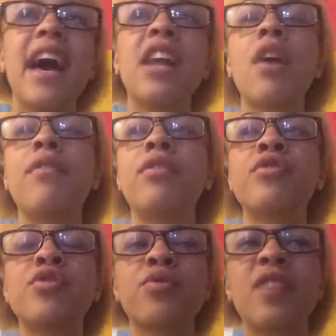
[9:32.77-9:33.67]
and I've
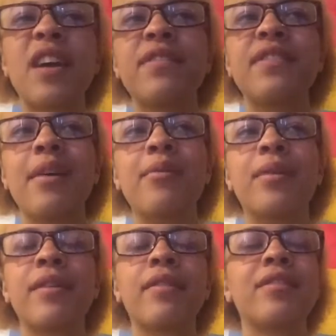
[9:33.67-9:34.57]
also read that
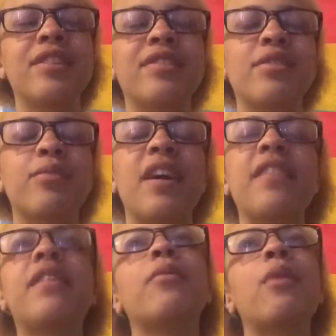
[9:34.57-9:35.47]
one of the reasons why
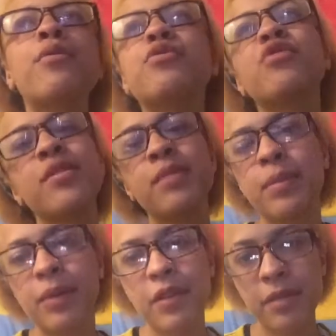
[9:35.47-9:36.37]
they won't treat
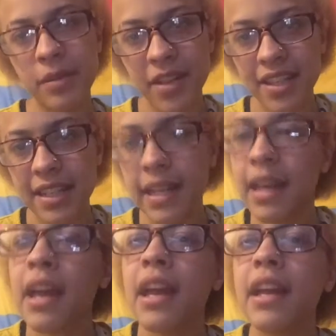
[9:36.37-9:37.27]
people with
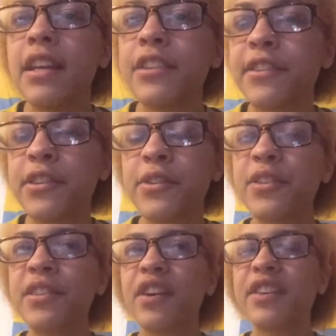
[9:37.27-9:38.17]
BPD is due
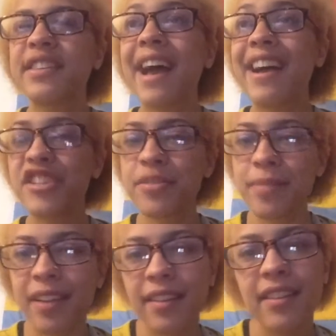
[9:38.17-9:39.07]
to their
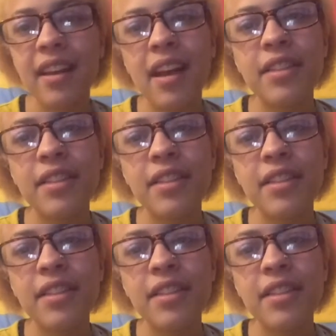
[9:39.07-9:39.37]
attachment.